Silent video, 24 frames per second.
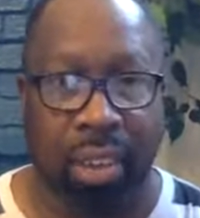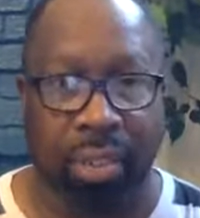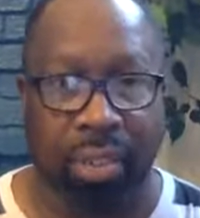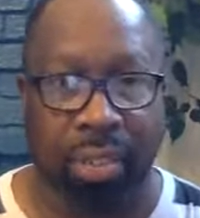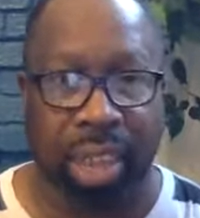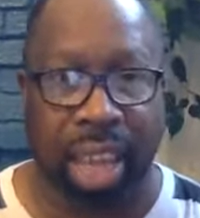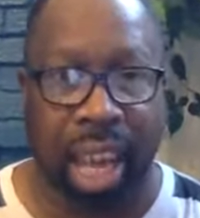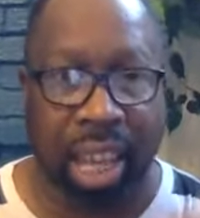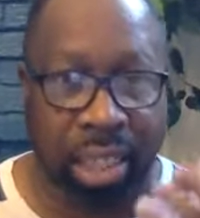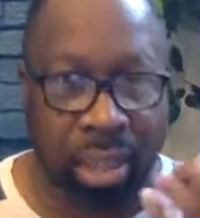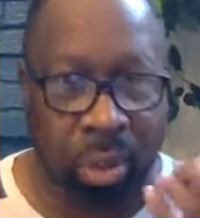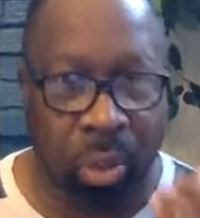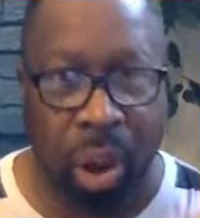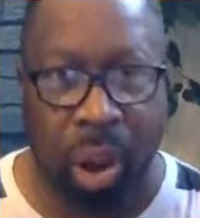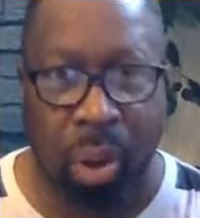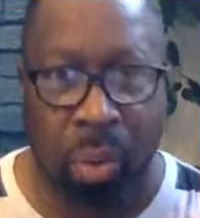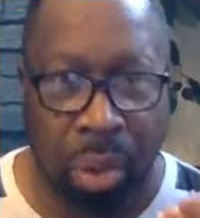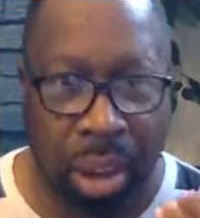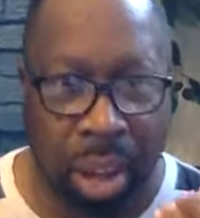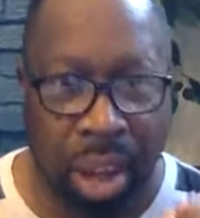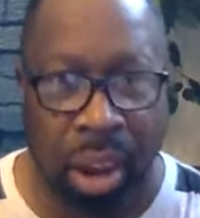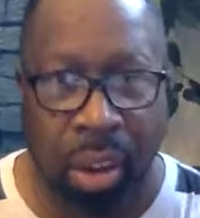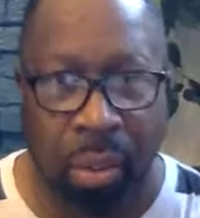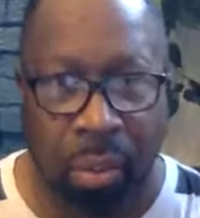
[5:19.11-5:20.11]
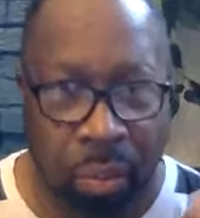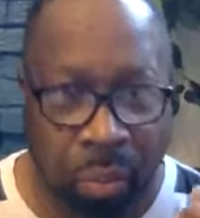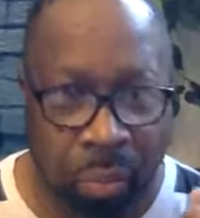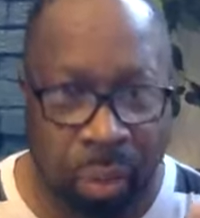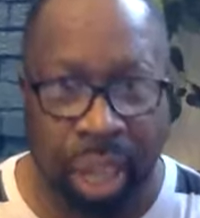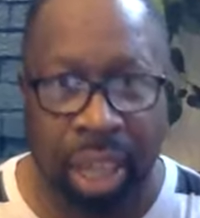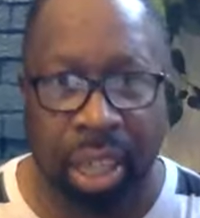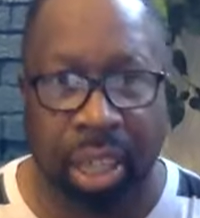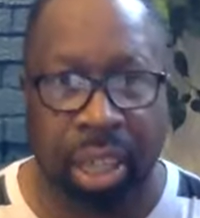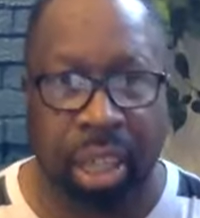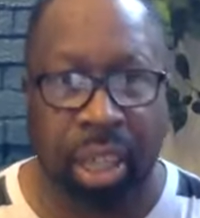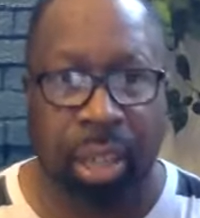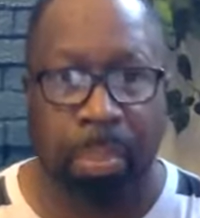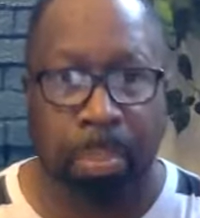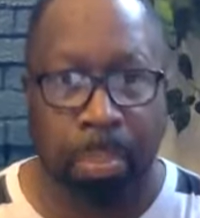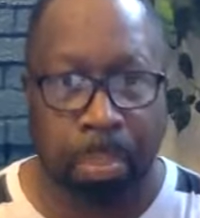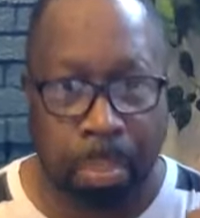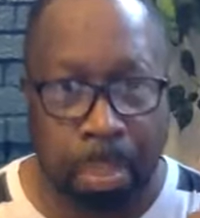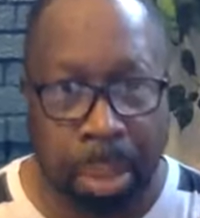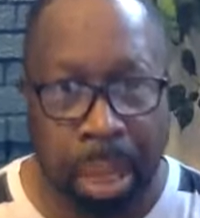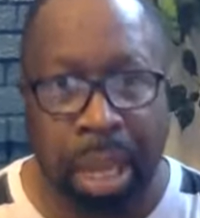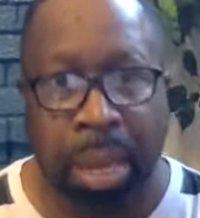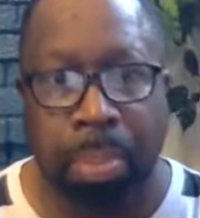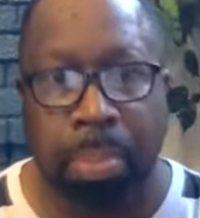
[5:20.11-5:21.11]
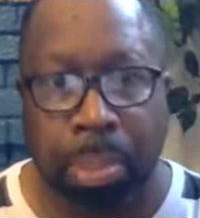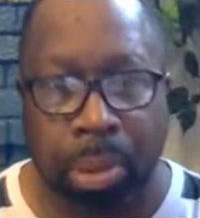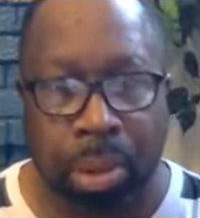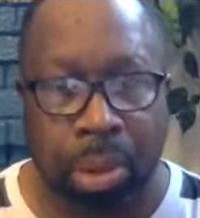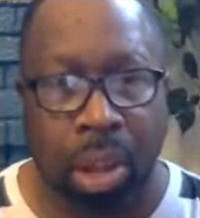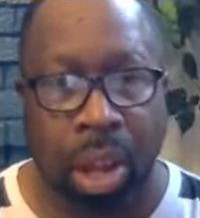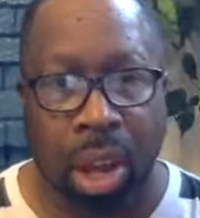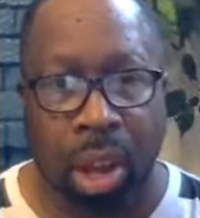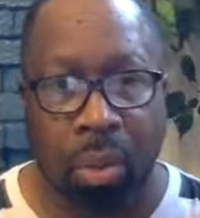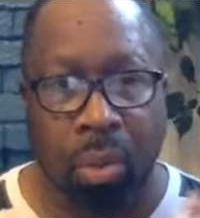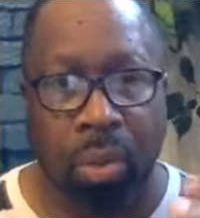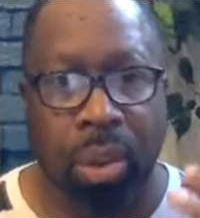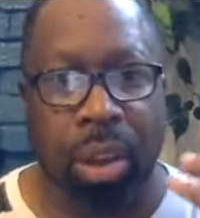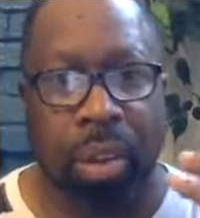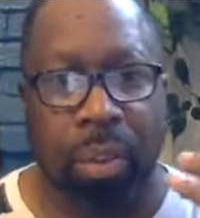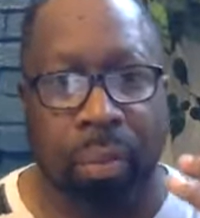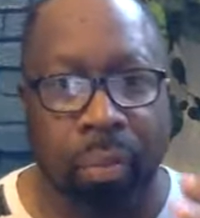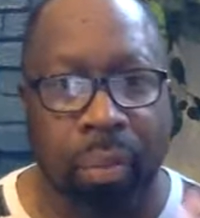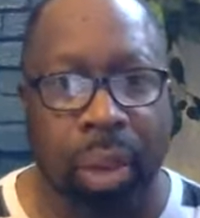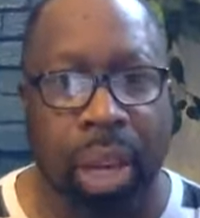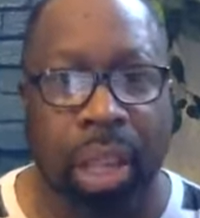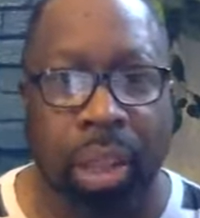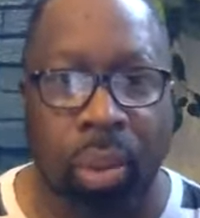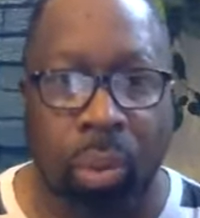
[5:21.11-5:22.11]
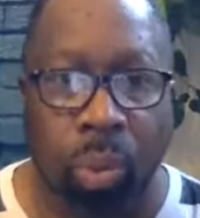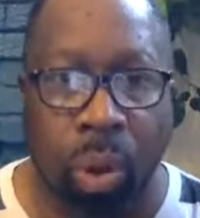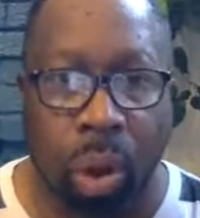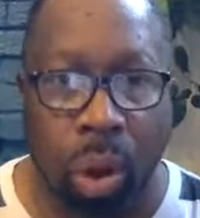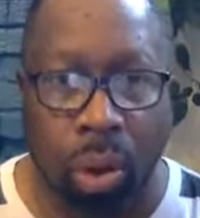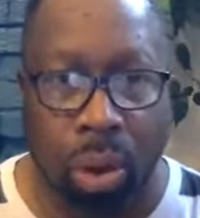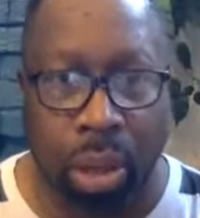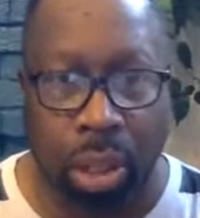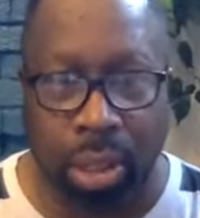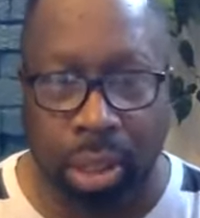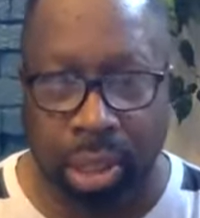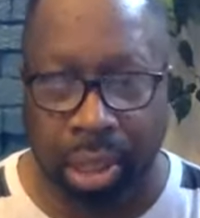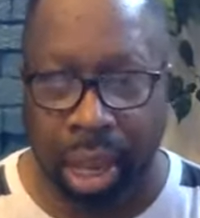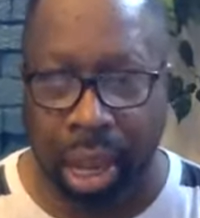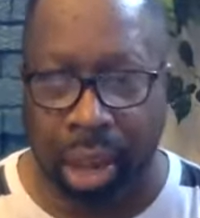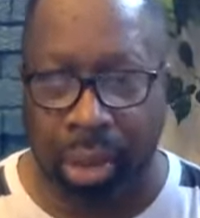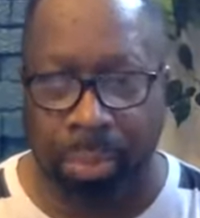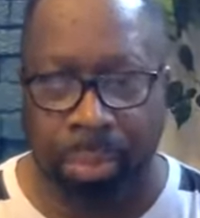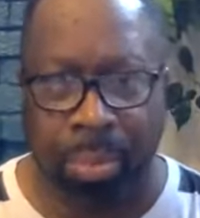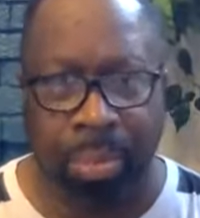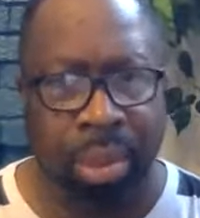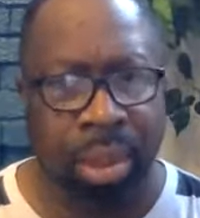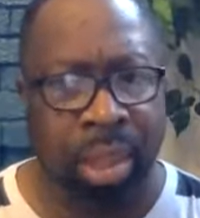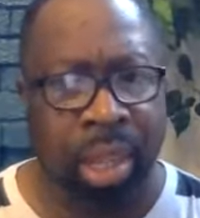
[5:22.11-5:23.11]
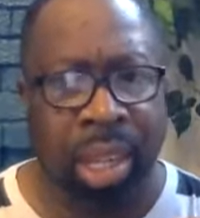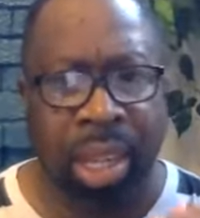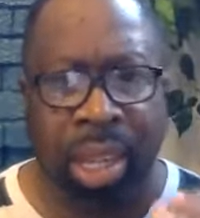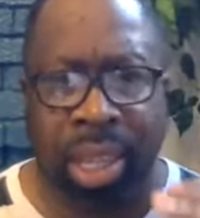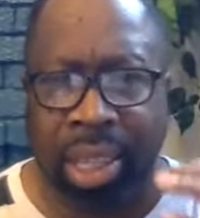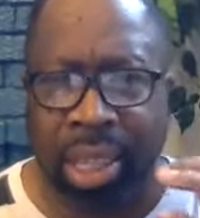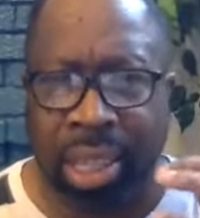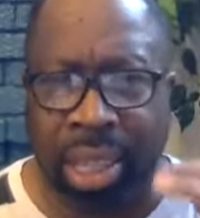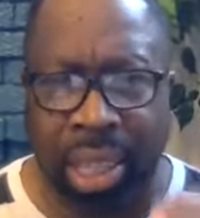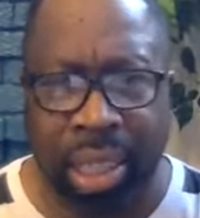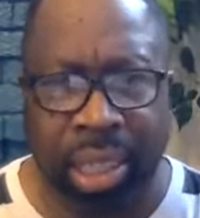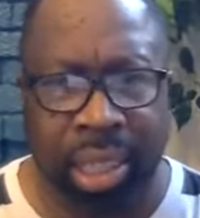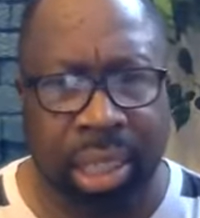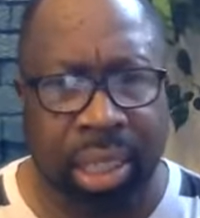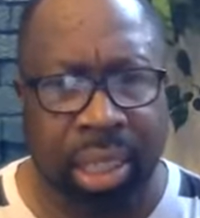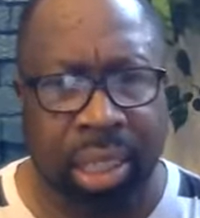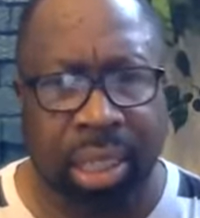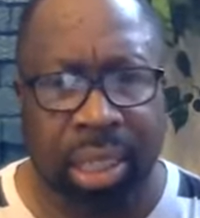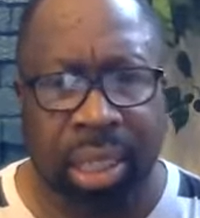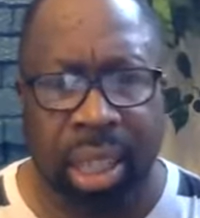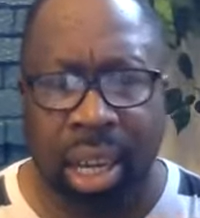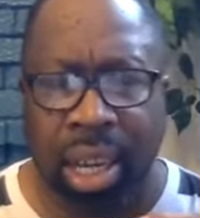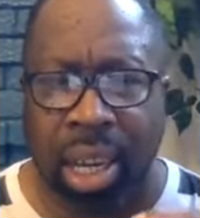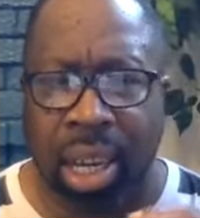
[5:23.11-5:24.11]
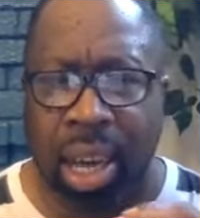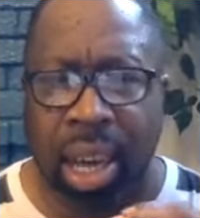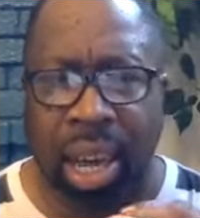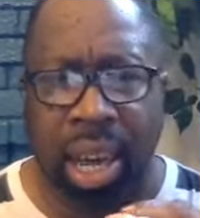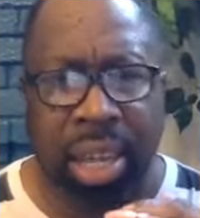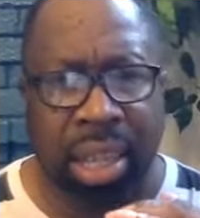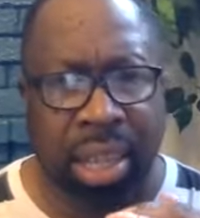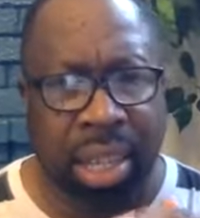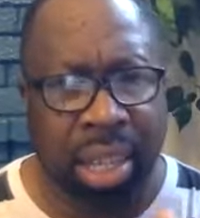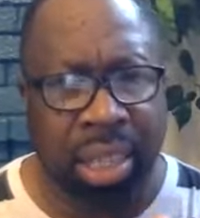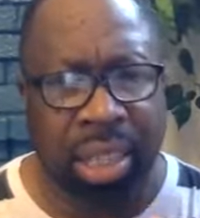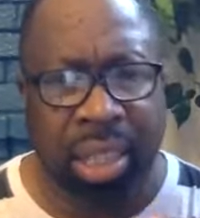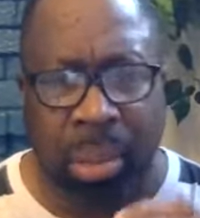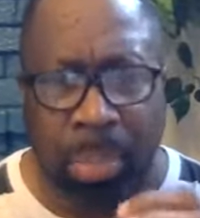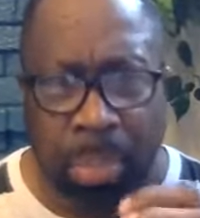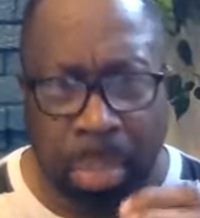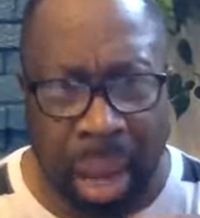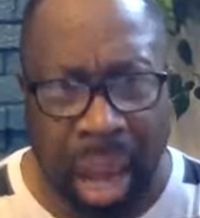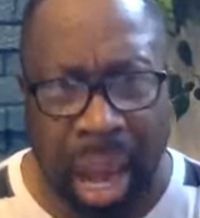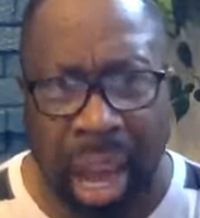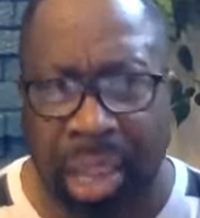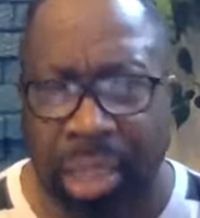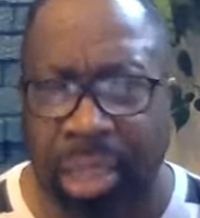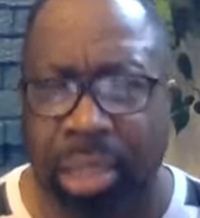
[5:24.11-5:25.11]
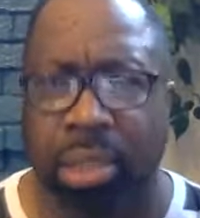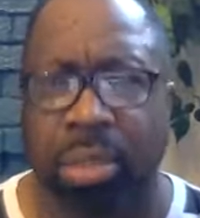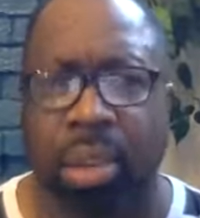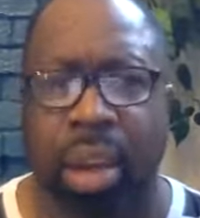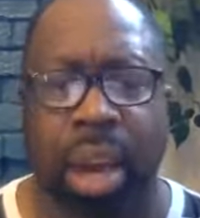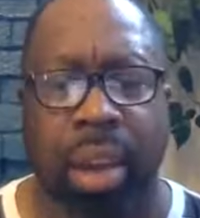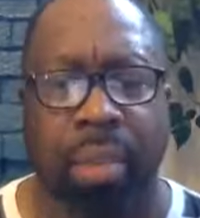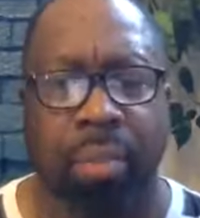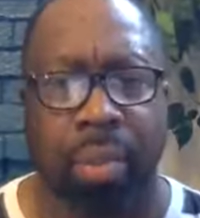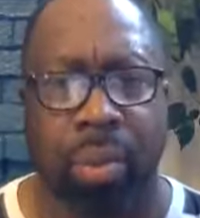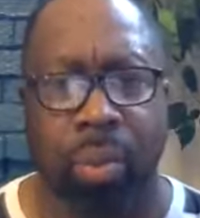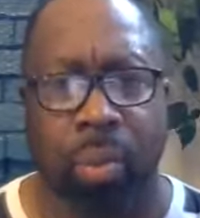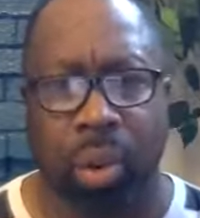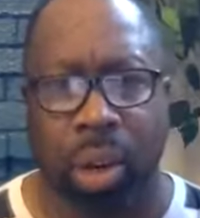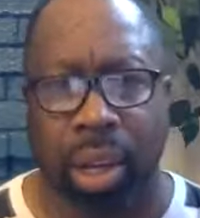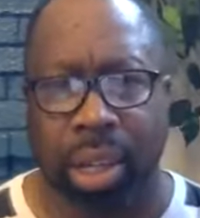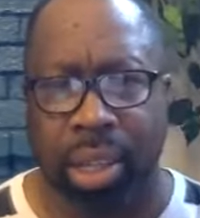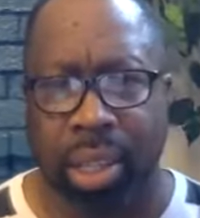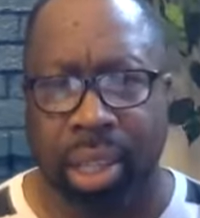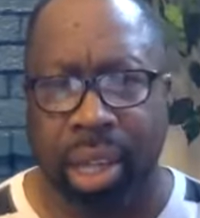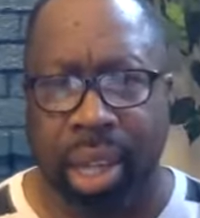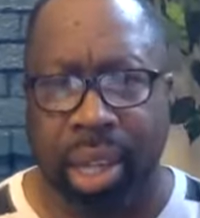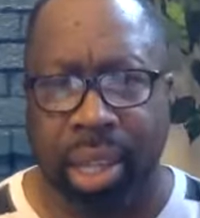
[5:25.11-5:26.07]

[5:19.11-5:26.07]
That's why we are faith people. We are faith walkers. Now, this is this applies to everyone.